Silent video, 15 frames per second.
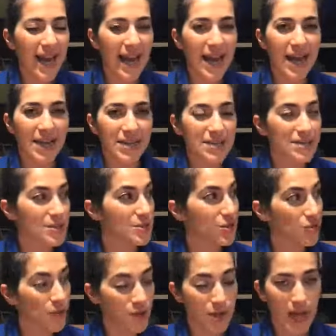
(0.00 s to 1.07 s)
And
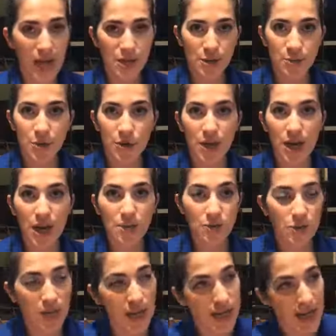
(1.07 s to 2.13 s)
so when you hand them their
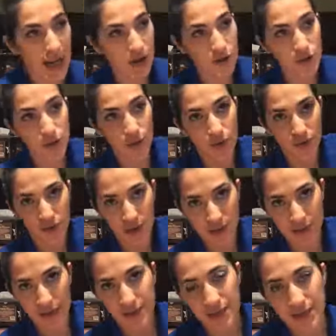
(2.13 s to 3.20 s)
cups, you're like, our soda
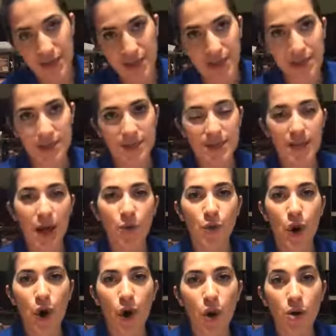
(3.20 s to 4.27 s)
fountain is down
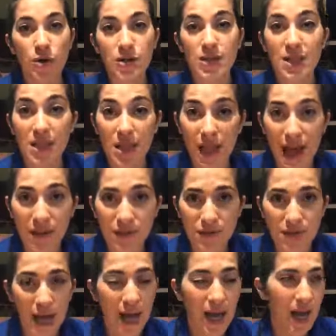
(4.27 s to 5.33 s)
the hall to the
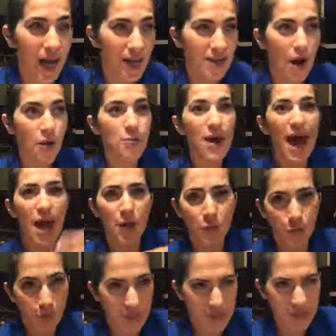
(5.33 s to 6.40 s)
left, and our
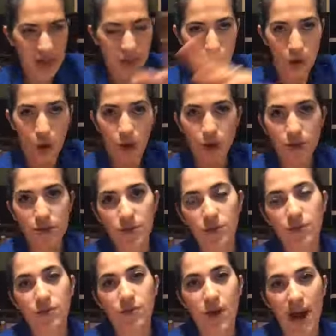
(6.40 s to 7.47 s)
bathroom is down the hall to
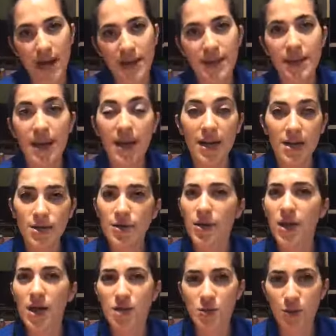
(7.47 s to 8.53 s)
the right, so the
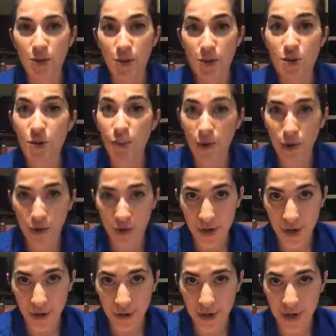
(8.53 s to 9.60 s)
customer knows where they're
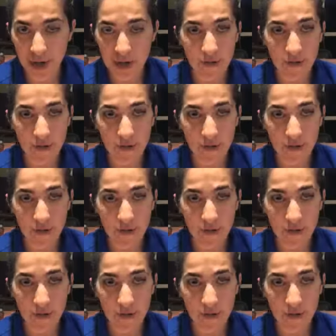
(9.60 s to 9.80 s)
going.